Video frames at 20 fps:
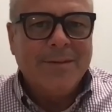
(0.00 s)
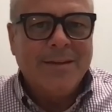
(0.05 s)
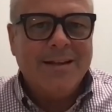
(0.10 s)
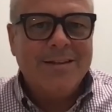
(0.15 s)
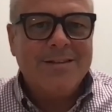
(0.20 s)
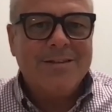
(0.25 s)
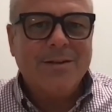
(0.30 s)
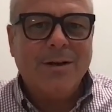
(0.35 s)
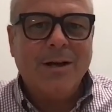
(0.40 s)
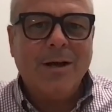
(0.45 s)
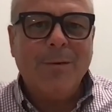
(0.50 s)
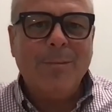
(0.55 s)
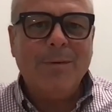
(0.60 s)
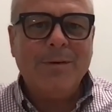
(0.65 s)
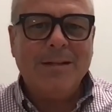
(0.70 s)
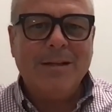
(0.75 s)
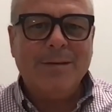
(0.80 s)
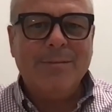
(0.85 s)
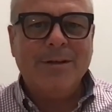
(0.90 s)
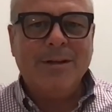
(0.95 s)
And so helping
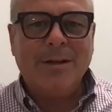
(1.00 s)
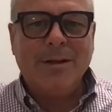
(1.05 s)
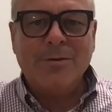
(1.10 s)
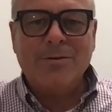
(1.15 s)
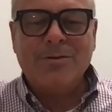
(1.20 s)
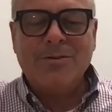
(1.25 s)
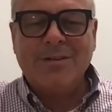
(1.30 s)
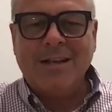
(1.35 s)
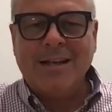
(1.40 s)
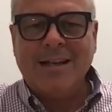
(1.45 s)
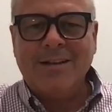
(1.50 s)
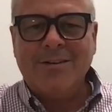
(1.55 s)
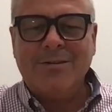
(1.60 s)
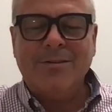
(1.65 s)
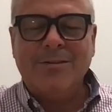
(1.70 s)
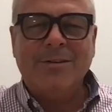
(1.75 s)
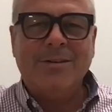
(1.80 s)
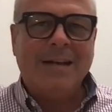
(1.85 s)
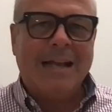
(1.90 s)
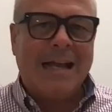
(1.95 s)
them negotiate or
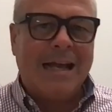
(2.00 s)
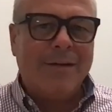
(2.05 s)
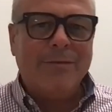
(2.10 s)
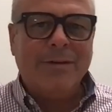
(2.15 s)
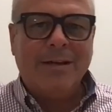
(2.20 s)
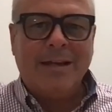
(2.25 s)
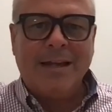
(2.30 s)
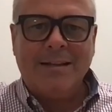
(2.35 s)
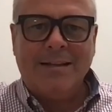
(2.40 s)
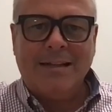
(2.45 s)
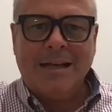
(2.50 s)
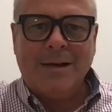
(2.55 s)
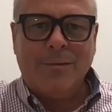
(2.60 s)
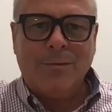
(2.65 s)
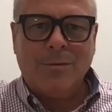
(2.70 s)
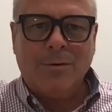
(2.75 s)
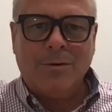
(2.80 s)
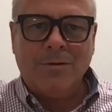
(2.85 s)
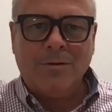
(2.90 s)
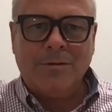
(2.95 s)
navigate that
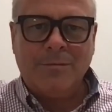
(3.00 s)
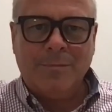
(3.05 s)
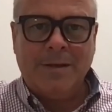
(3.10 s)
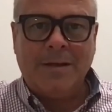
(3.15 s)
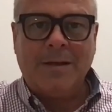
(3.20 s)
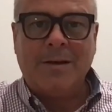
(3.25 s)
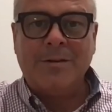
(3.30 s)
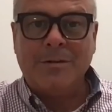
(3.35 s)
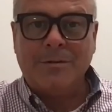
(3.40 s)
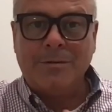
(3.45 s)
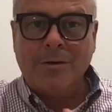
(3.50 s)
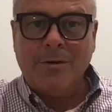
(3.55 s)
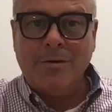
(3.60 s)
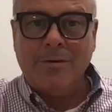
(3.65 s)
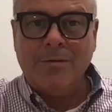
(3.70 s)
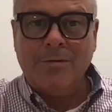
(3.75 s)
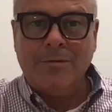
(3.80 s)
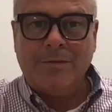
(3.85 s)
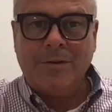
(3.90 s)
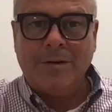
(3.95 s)
world of being on your
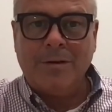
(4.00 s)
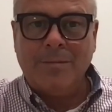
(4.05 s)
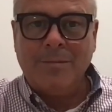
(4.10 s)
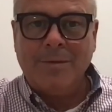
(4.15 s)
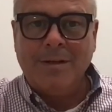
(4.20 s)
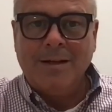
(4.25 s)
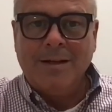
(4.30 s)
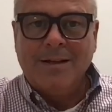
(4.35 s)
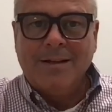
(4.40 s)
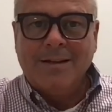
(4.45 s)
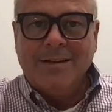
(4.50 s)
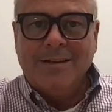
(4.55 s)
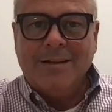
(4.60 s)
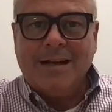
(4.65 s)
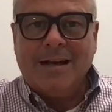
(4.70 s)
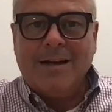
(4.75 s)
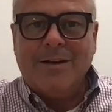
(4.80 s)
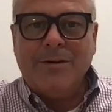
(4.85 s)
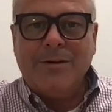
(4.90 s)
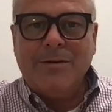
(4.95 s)
own from, you know,
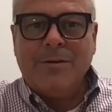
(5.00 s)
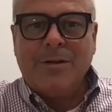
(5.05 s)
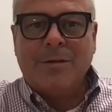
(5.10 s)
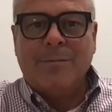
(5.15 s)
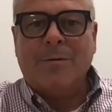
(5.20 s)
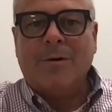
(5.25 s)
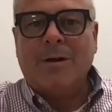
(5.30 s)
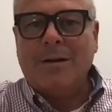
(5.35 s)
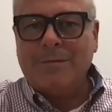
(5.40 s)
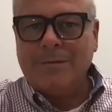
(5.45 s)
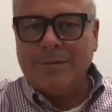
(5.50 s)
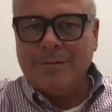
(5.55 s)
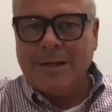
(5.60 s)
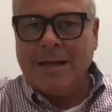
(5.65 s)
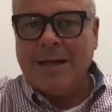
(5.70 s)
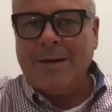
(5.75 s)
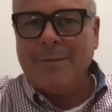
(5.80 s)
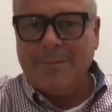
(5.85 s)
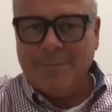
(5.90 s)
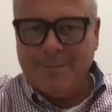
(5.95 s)
how do you come off of
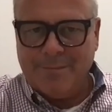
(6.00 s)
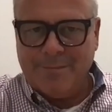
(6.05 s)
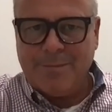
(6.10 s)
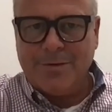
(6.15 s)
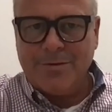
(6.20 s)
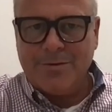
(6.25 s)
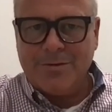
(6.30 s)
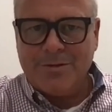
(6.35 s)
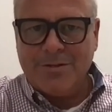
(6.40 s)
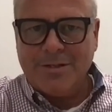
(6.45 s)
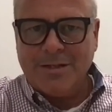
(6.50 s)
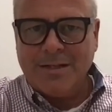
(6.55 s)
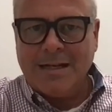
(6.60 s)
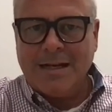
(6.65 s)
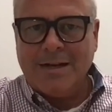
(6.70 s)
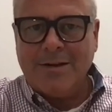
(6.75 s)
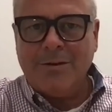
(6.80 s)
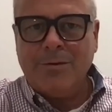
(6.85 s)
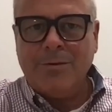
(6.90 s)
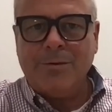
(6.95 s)
that purchasing and
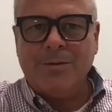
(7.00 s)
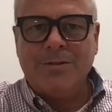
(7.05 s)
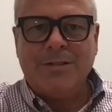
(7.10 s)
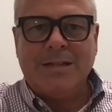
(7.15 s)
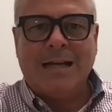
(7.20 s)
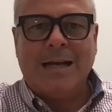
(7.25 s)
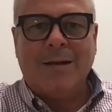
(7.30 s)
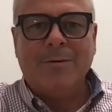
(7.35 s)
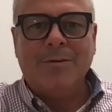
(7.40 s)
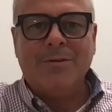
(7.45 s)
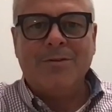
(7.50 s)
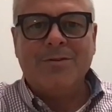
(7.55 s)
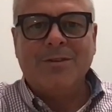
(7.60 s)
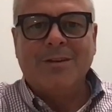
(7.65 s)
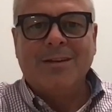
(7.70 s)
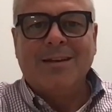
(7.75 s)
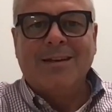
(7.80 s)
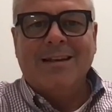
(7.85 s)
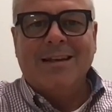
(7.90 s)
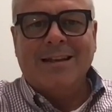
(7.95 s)
how do you establish
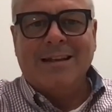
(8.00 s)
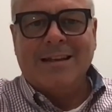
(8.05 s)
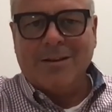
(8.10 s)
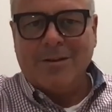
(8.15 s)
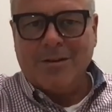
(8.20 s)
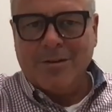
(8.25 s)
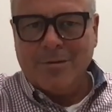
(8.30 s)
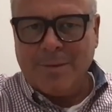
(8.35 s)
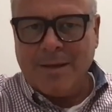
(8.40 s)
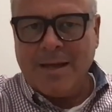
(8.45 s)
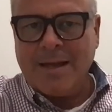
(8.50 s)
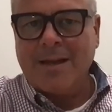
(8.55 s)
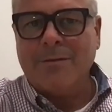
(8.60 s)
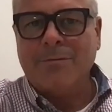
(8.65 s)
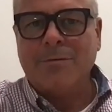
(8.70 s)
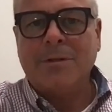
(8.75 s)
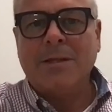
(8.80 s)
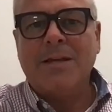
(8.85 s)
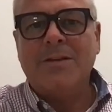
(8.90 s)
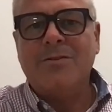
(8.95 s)
and get good banking
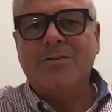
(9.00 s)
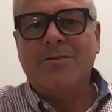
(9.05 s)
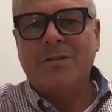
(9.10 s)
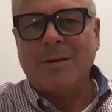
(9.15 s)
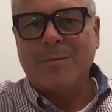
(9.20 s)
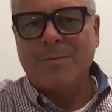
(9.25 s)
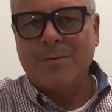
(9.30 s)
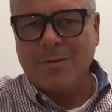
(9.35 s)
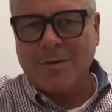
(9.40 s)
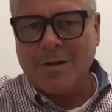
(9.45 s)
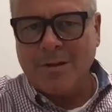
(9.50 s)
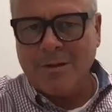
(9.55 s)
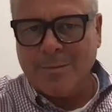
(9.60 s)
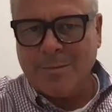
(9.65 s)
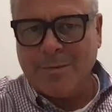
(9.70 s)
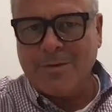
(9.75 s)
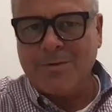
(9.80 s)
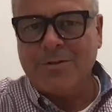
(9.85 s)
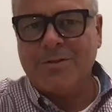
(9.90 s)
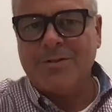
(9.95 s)
relationships or other
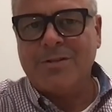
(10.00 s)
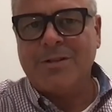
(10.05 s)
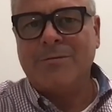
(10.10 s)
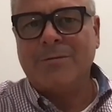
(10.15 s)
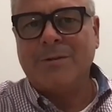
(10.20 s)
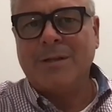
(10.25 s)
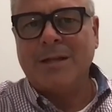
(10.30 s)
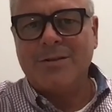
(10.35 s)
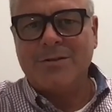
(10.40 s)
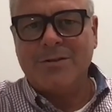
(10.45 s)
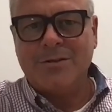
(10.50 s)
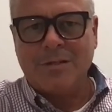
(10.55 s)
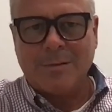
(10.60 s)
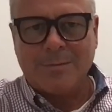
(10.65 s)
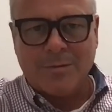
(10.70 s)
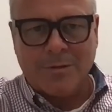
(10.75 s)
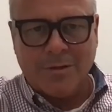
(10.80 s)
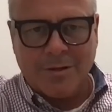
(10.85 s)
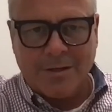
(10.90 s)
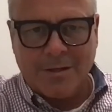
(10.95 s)
purchasing
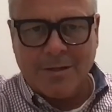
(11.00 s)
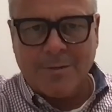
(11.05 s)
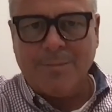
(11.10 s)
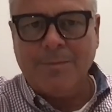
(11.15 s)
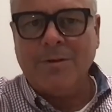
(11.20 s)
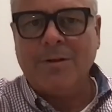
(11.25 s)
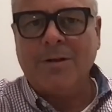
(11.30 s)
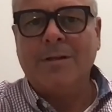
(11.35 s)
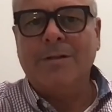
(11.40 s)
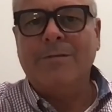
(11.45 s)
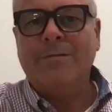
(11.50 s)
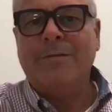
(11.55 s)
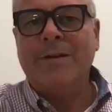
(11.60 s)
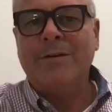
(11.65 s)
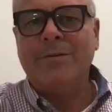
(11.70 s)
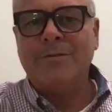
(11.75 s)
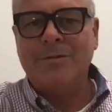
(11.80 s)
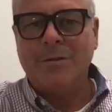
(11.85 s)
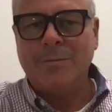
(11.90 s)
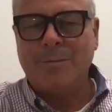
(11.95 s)
relationships? Look at the look at the
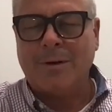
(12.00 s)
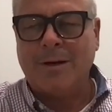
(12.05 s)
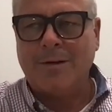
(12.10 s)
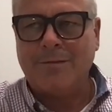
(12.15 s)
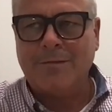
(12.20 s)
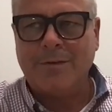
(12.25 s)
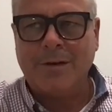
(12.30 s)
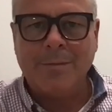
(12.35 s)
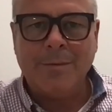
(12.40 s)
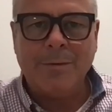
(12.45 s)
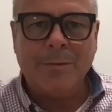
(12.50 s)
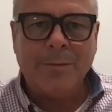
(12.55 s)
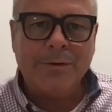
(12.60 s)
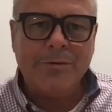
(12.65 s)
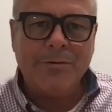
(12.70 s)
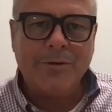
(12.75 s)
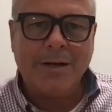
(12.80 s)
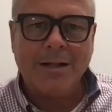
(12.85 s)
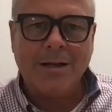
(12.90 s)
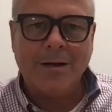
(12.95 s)
vendors you bought from. And we
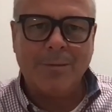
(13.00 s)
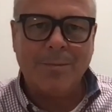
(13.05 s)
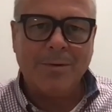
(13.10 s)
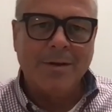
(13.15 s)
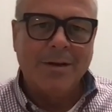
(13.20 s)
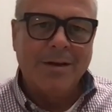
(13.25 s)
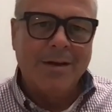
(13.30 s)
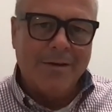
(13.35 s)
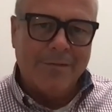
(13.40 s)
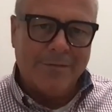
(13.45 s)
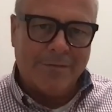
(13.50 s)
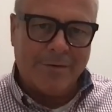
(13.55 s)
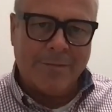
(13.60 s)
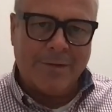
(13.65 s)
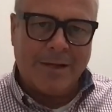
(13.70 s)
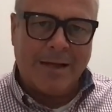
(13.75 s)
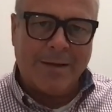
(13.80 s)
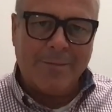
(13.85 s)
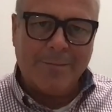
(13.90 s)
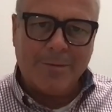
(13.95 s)
try to help from
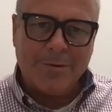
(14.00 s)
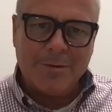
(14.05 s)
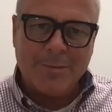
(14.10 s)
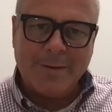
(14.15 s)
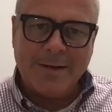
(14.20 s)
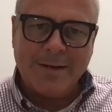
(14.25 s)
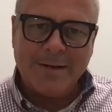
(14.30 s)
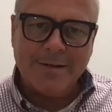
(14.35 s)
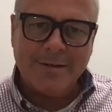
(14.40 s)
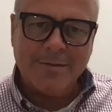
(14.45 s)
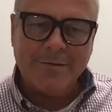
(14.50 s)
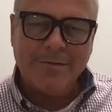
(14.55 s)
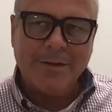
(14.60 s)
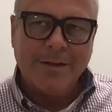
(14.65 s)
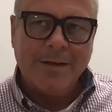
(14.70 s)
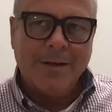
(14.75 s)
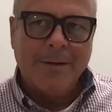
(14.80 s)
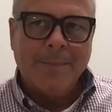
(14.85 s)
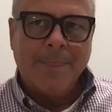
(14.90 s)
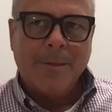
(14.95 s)
that perspective.
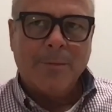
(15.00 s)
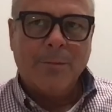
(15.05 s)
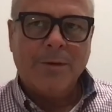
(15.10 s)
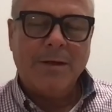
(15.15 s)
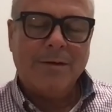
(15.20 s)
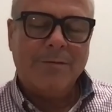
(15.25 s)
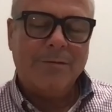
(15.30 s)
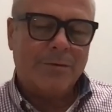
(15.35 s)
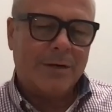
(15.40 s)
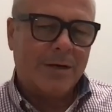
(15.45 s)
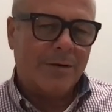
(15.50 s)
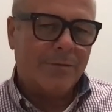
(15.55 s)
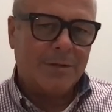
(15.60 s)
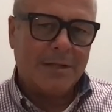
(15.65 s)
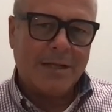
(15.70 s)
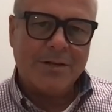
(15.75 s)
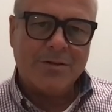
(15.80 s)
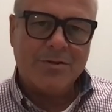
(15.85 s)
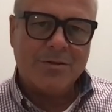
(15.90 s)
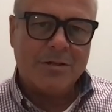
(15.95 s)
We have great
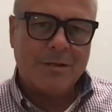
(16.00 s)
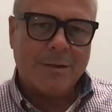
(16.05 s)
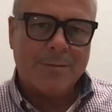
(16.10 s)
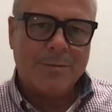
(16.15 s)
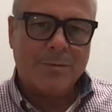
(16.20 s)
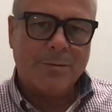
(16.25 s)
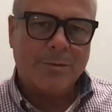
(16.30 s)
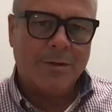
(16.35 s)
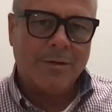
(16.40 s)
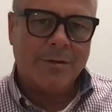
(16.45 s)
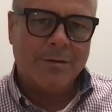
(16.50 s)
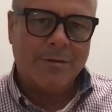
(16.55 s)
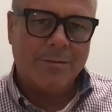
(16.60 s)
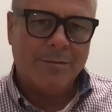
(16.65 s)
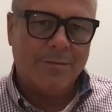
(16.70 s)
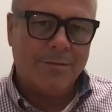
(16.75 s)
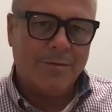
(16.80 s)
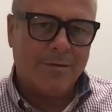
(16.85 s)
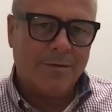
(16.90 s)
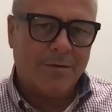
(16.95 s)
relationships with
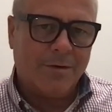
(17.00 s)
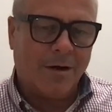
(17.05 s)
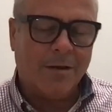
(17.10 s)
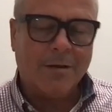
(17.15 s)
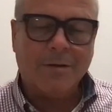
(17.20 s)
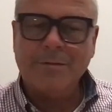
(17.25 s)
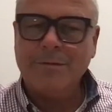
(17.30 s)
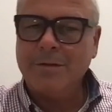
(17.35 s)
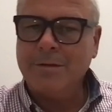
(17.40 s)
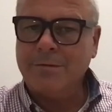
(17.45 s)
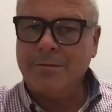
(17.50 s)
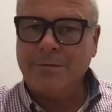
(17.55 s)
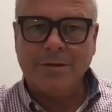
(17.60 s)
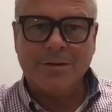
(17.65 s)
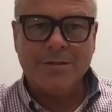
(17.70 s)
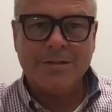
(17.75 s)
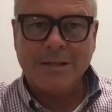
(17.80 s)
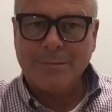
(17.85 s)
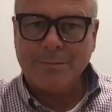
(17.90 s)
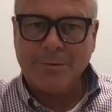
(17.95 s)
all of the real
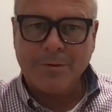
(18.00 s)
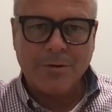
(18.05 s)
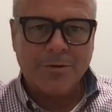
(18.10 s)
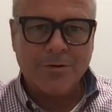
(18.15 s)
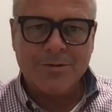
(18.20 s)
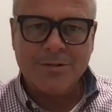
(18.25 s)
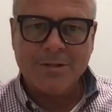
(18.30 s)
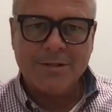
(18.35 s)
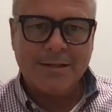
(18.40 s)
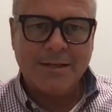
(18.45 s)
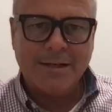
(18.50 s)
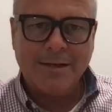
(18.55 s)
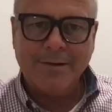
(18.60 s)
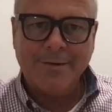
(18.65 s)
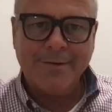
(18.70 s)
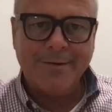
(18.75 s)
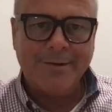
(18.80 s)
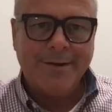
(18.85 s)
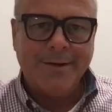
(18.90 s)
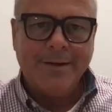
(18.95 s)
estate brokers in town.